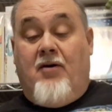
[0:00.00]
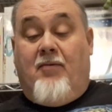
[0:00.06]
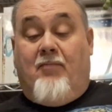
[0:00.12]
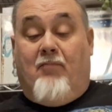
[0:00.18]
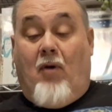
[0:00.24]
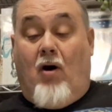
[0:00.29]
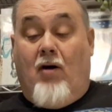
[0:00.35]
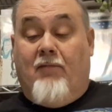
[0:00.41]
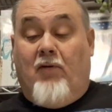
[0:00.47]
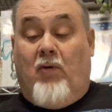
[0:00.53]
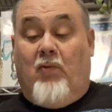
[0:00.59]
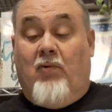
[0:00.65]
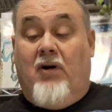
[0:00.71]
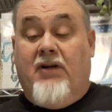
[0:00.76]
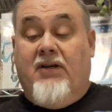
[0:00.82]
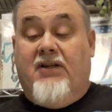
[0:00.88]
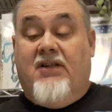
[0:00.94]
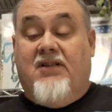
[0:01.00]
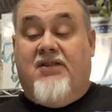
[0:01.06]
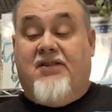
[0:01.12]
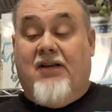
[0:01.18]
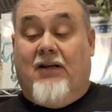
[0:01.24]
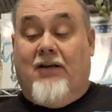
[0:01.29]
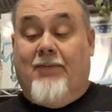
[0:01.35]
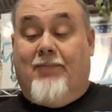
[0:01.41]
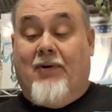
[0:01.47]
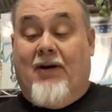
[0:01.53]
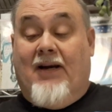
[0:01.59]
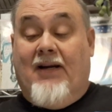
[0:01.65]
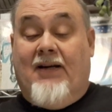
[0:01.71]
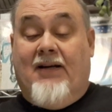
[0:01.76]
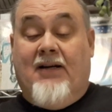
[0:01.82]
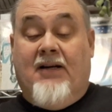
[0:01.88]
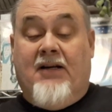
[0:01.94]
Marvel wanted to
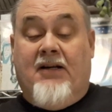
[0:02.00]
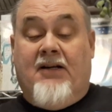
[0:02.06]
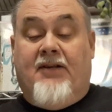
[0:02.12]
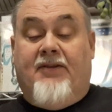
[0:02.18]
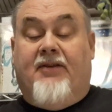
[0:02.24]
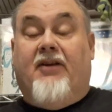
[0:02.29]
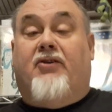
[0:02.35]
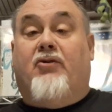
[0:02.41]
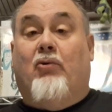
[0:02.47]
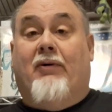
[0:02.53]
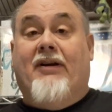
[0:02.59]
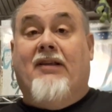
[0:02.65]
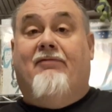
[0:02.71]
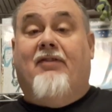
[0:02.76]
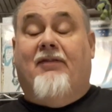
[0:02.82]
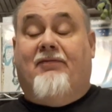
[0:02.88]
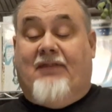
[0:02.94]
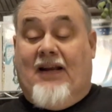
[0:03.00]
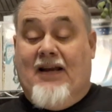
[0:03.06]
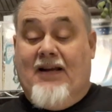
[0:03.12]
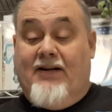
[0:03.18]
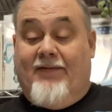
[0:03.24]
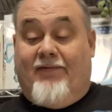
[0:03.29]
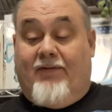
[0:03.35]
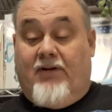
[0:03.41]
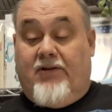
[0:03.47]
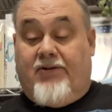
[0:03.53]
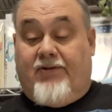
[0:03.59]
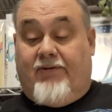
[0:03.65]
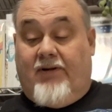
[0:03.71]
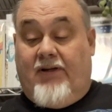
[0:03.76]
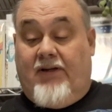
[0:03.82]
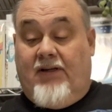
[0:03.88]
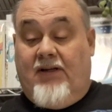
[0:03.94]
celebrate the 25th
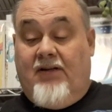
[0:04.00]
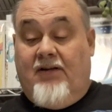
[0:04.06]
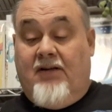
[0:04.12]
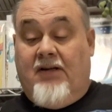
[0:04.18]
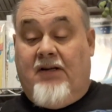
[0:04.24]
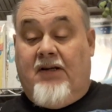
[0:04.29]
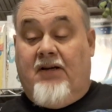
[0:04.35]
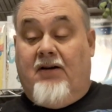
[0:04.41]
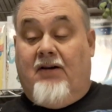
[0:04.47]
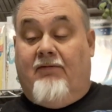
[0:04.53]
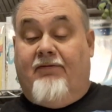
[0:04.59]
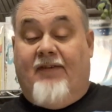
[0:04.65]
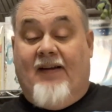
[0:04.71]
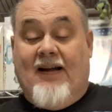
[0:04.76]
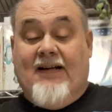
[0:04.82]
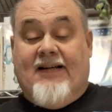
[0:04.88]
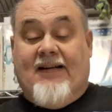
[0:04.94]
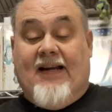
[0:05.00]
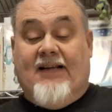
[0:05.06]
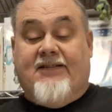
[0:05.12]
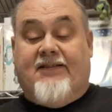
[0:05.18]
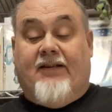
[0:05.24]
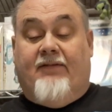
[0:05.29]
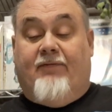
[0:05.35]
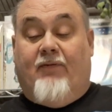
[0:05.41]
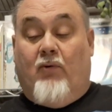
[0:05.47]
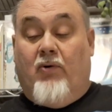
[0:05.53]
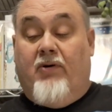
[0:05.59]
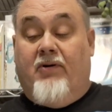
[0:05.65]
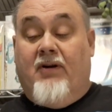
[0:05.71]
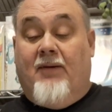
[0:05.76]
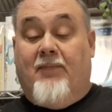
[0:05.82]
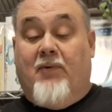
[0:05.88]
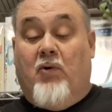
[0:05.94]
anniversary of Fantastic Four
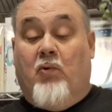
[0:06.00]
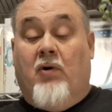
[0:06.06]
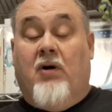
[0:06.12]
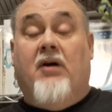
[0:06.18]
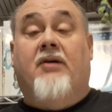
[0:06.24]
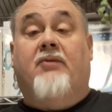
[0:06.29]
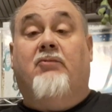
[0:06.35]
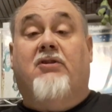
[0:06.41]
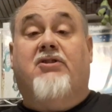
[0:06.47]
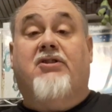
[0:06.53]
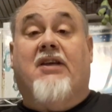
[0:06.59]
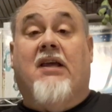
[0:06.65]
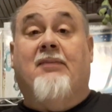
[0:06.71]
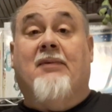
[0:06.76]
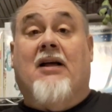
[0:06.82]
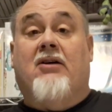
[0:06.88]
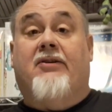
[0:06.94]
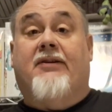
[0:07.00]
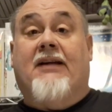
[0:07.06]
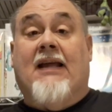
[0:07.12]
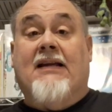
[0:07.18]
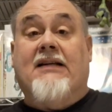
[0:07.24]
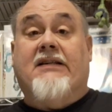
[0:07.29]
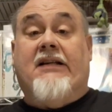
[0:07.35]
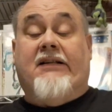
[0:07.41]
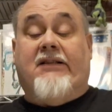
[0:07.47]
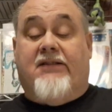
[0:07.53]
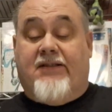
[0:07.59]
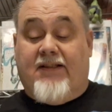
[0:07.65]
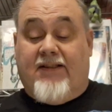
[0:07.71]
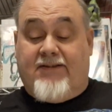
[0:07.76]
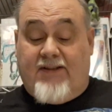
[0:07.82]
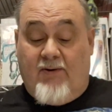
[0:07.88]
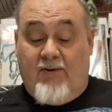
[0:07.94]
#1, which came out in
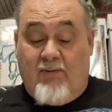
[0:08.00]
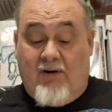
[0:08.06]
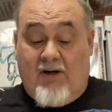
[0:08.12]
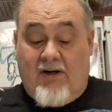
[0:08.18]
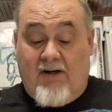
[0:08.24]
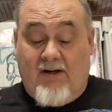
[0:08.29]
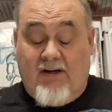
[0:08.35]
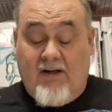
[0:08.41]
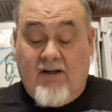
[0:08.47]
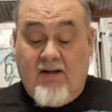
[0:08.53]
1961.